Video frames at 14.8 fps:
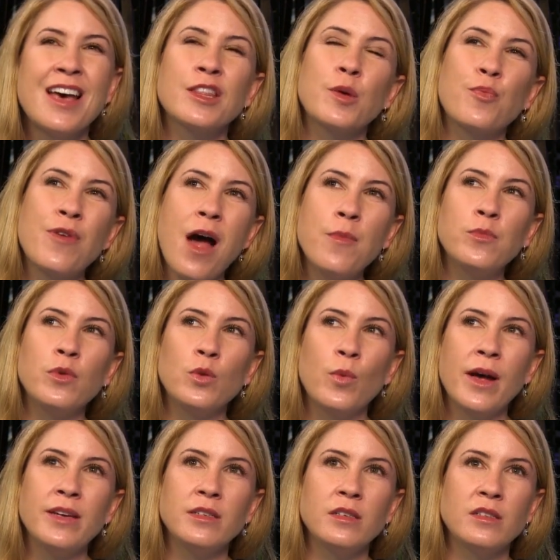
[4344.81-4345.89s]
The problem with
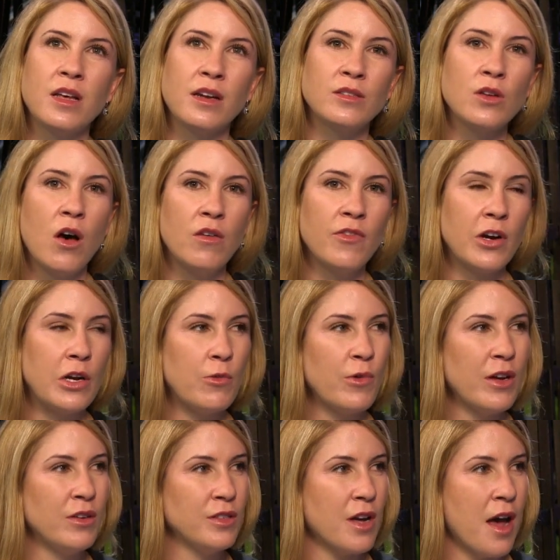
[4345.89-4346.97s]
Waze is that it's all very
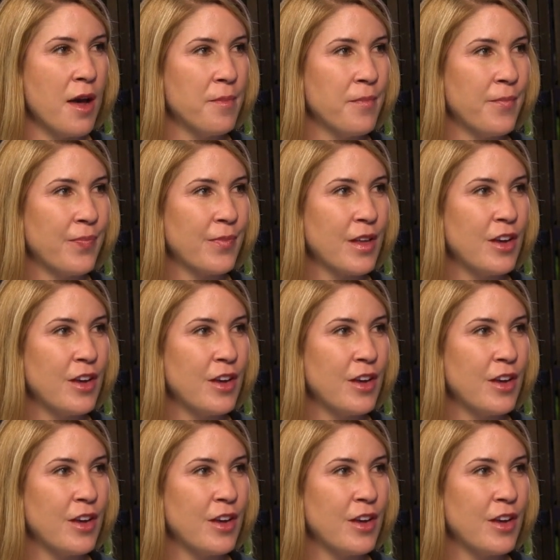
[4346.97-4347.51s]
real time.